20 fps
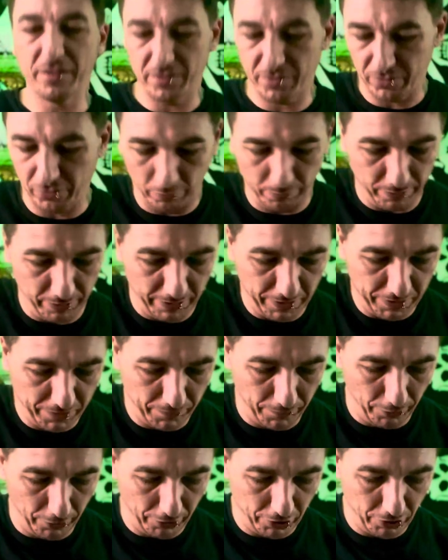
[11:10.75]
surplus
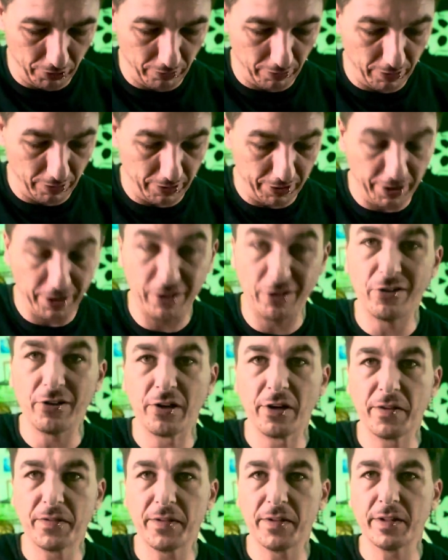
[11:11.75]
furniture on here or
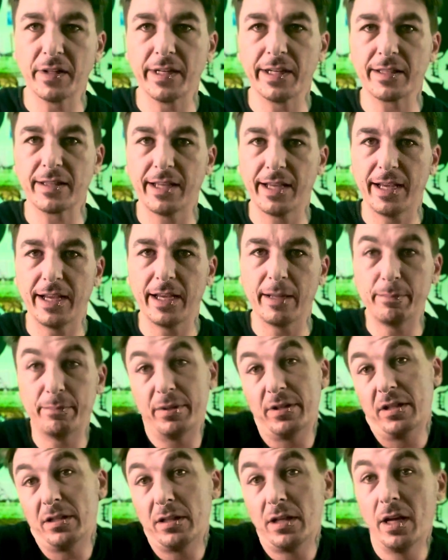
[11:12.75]
nothing like that,
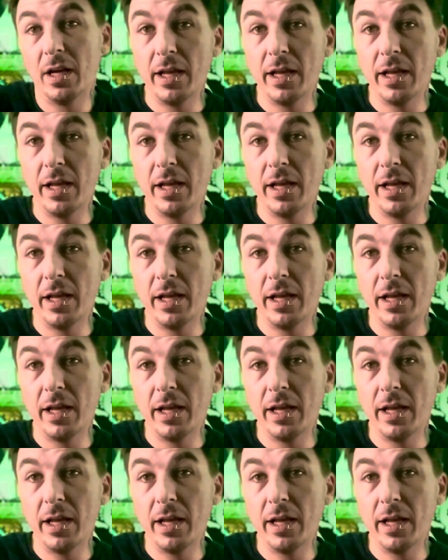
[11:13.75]
but